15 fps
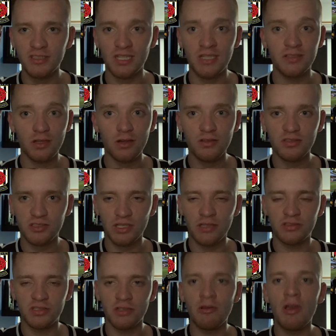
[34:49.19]
and also
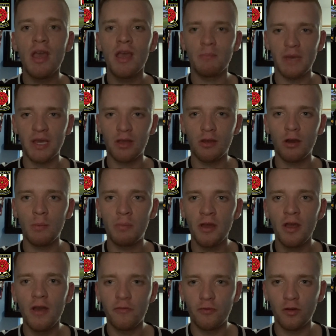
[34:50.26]
to make up
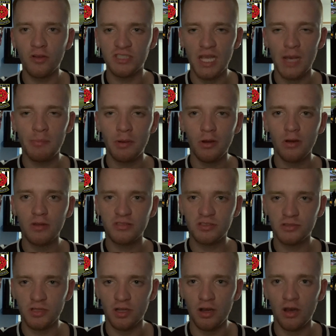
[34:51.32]
for their poor
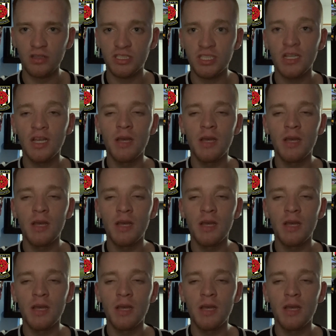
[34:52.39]
start,